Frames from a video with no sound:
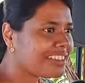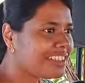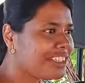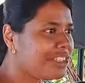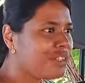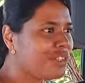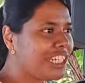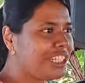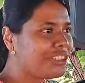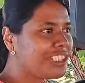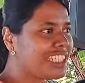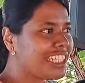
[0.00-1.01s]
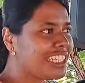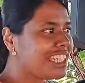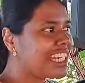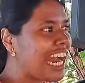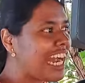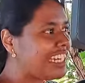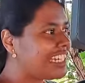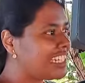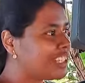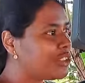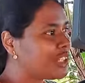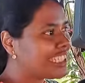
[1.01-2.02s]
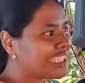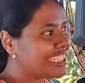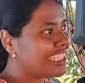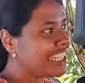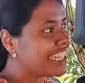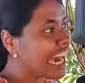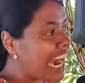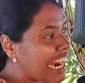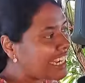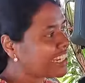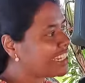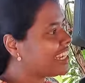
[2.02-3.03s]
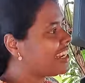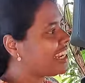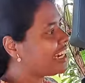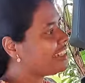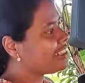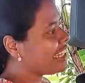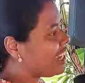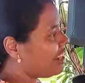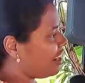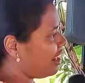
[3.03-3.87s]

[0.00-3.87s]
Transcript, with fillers: You don't need to see the gardener, you can see the garden and tell.